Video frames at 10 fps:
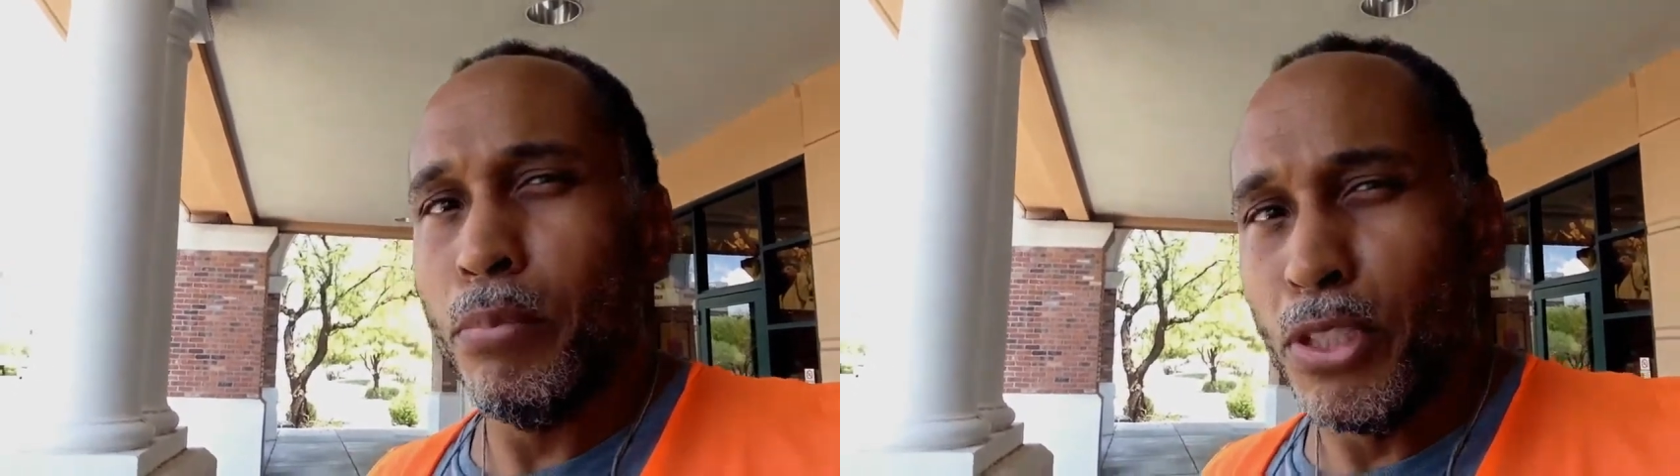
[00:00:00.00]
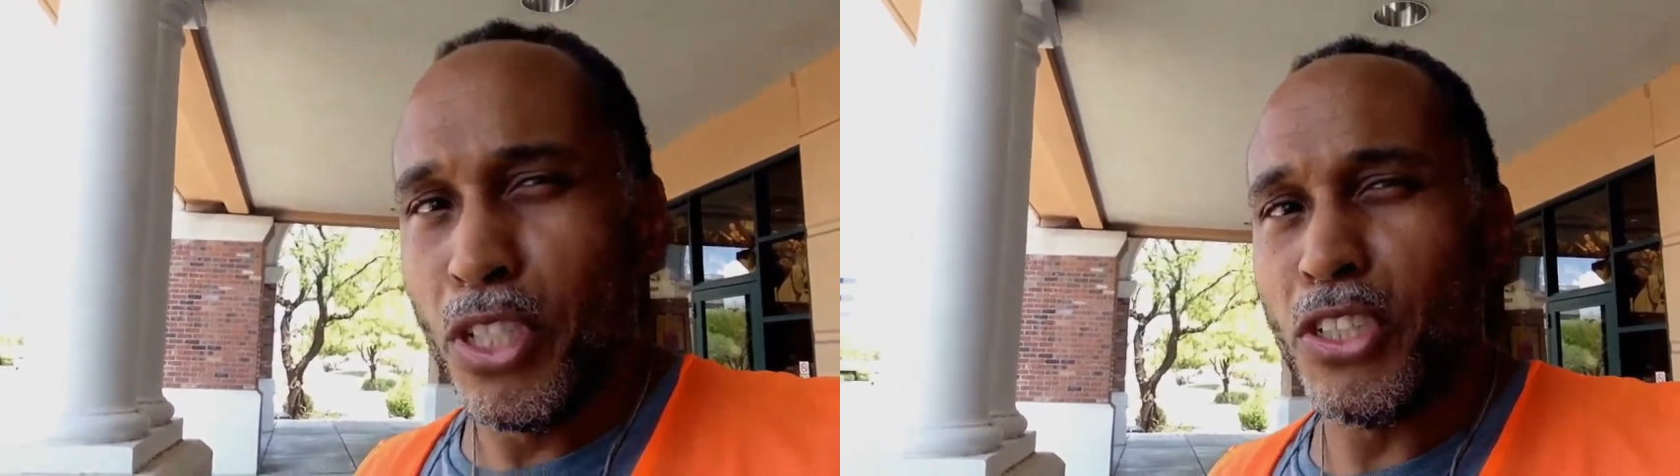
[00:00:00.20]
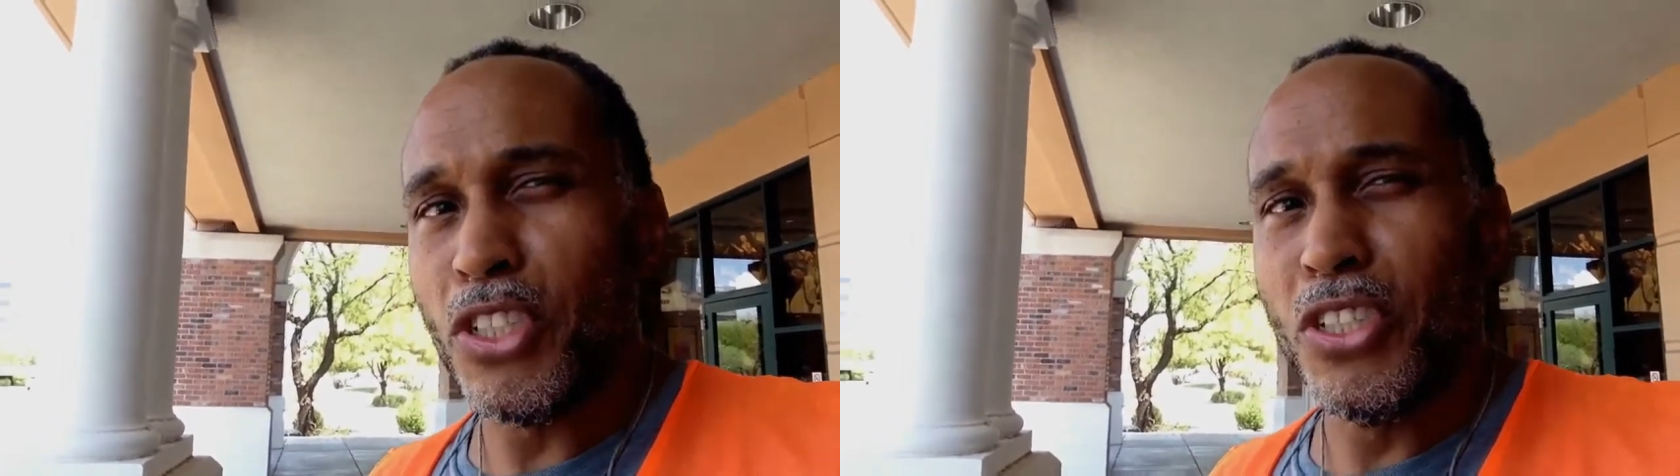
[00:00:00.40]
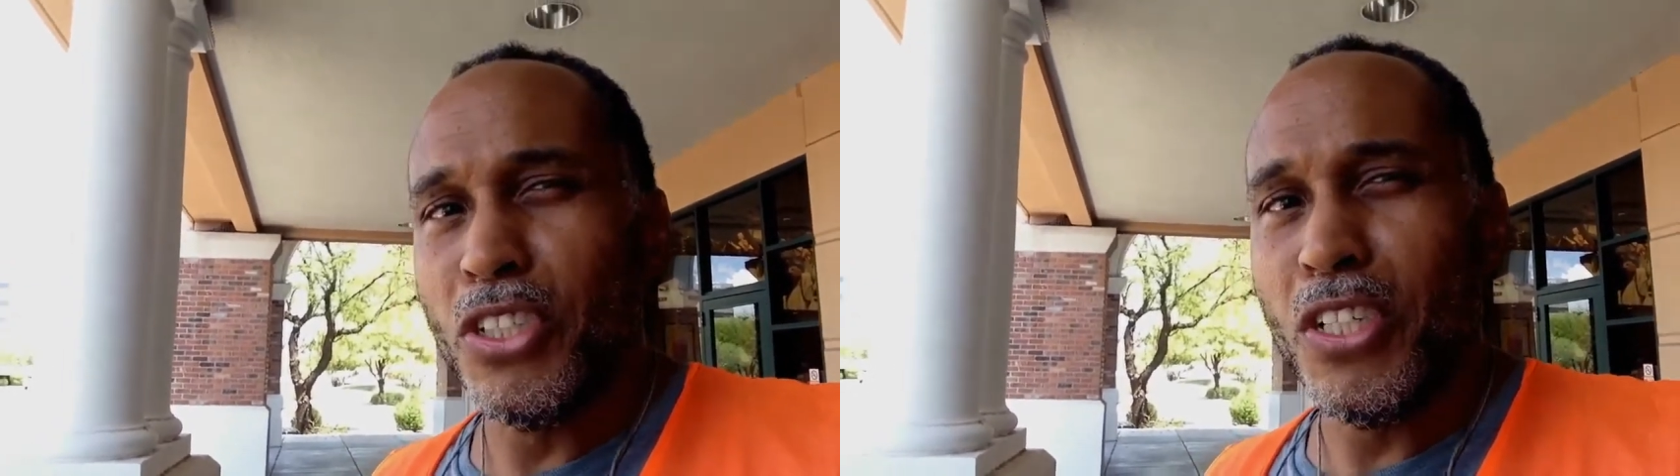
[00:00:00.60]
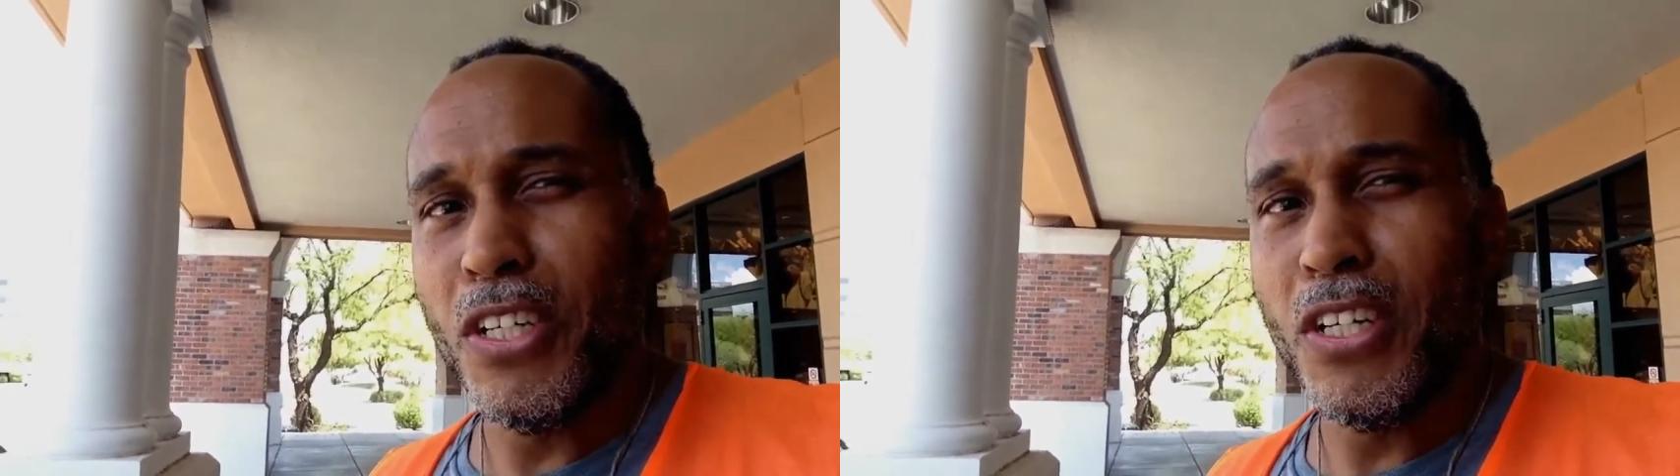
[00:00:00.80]

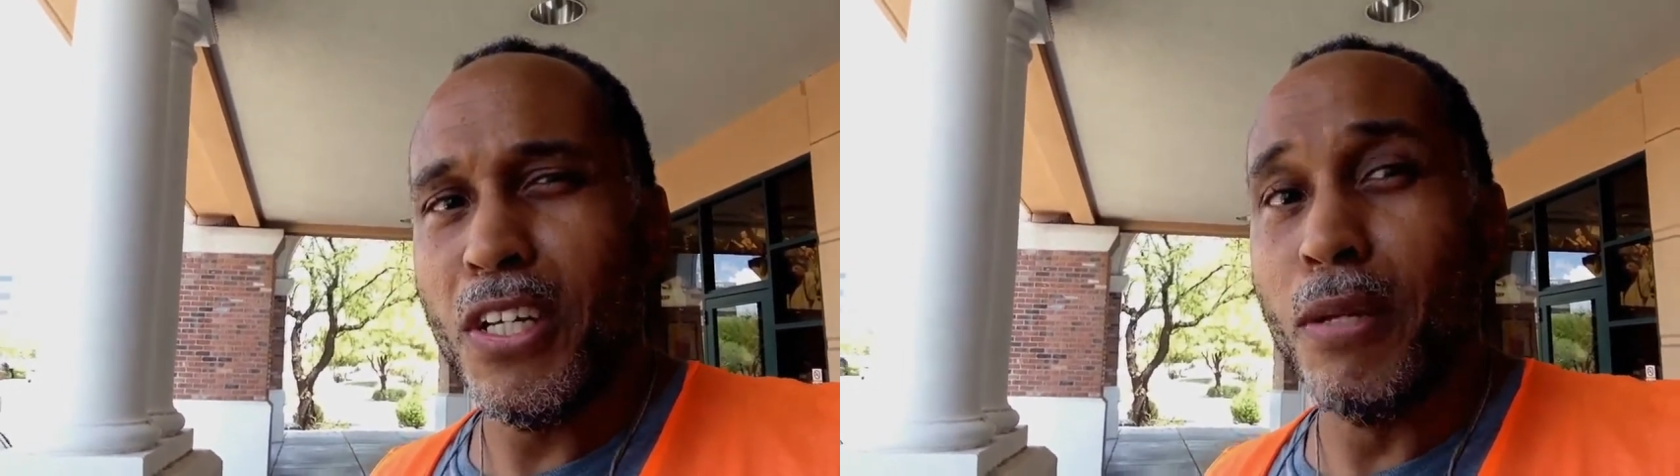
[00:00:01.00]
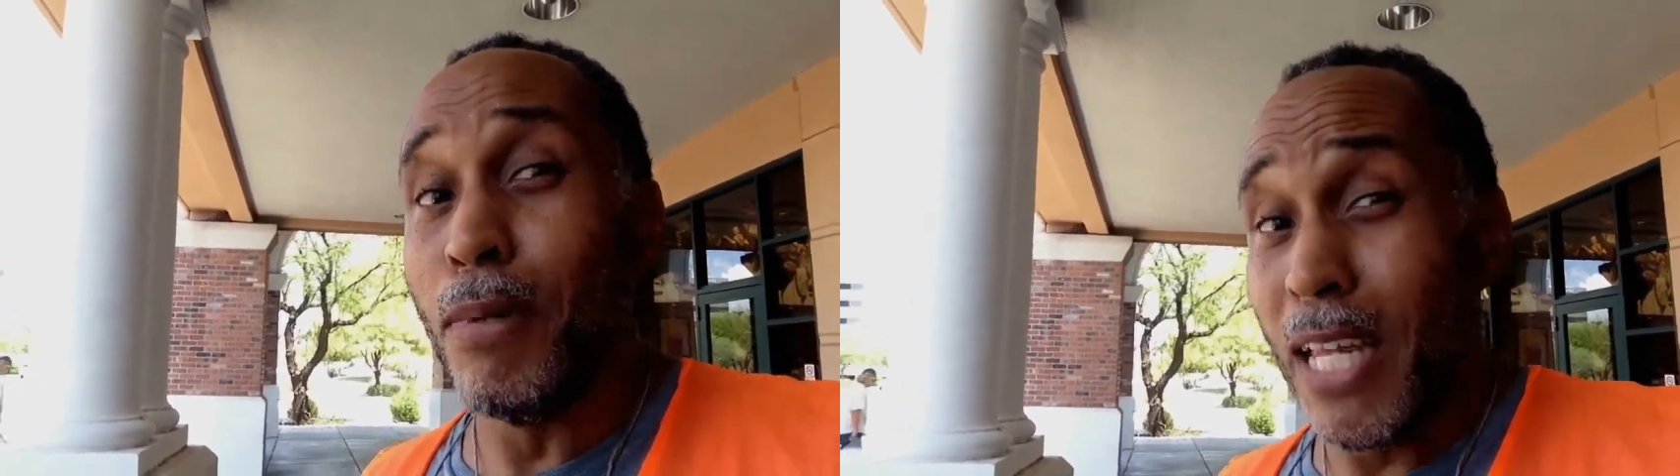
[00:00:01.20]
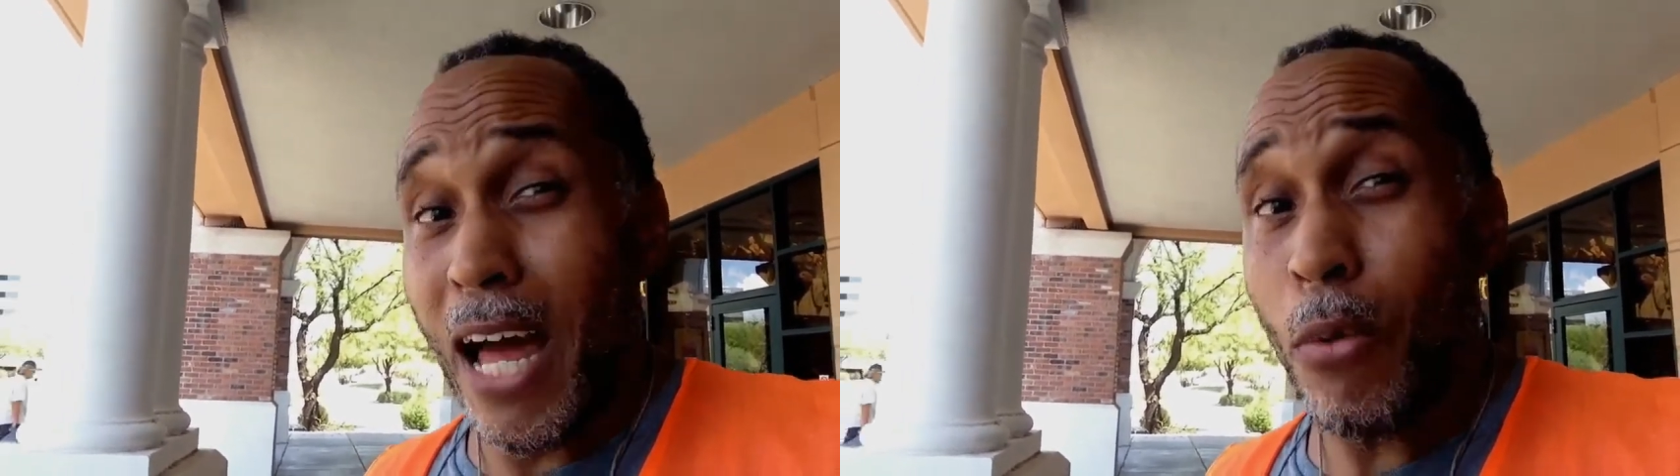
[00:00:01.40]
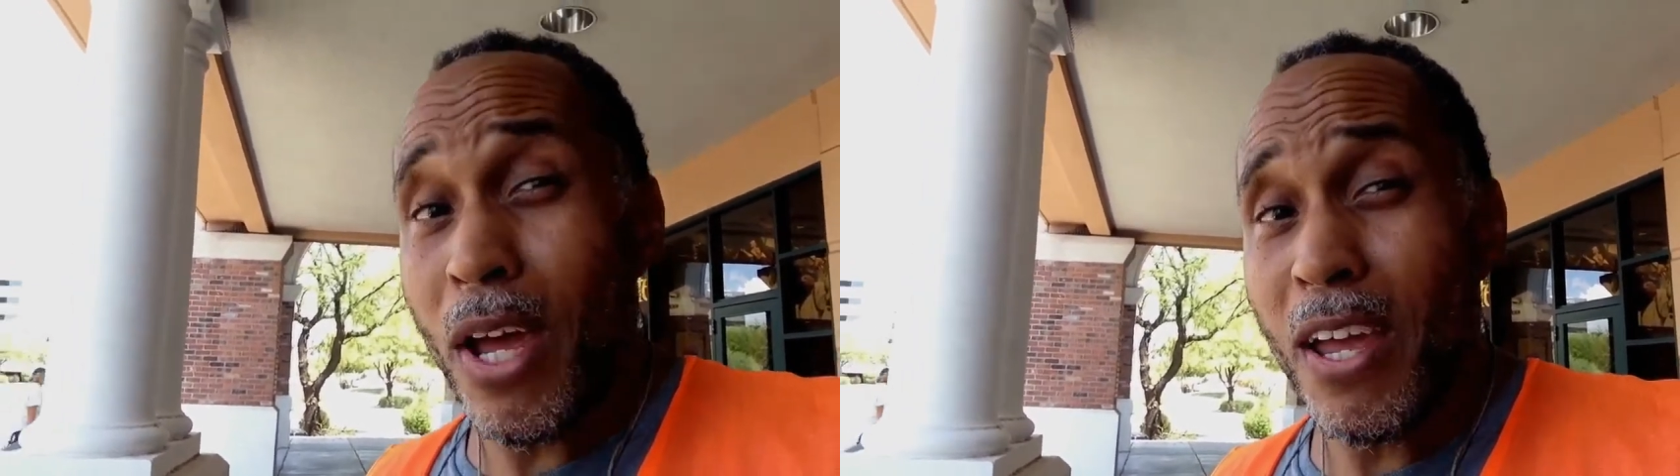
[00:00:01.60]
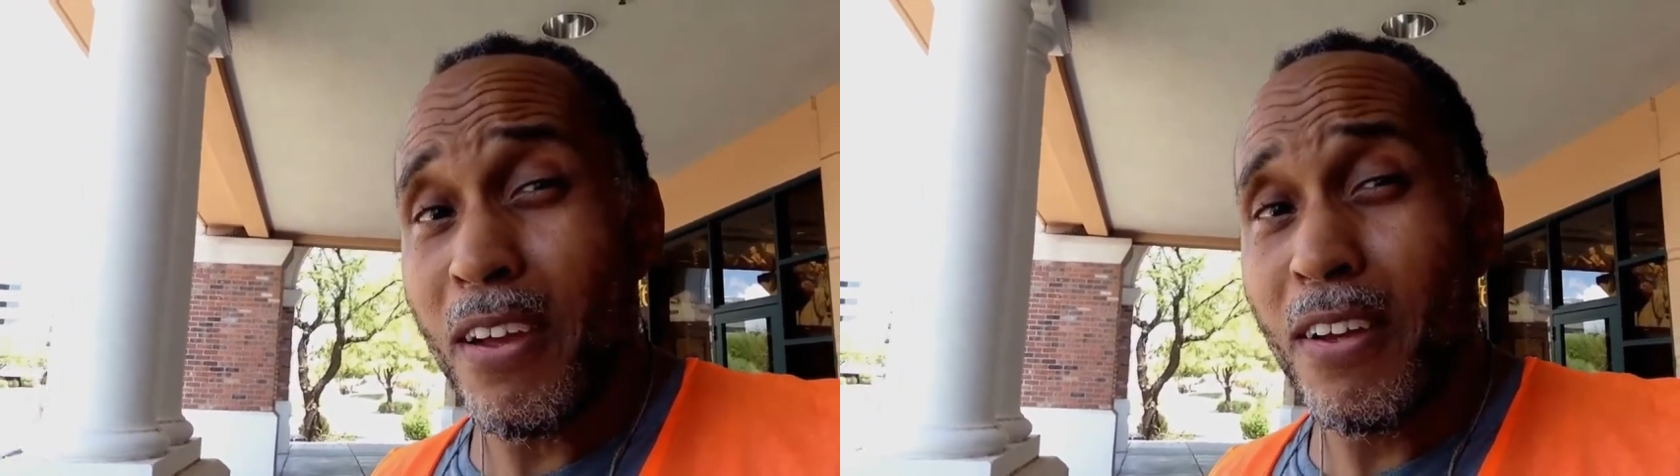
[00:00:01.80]
position in Malawi,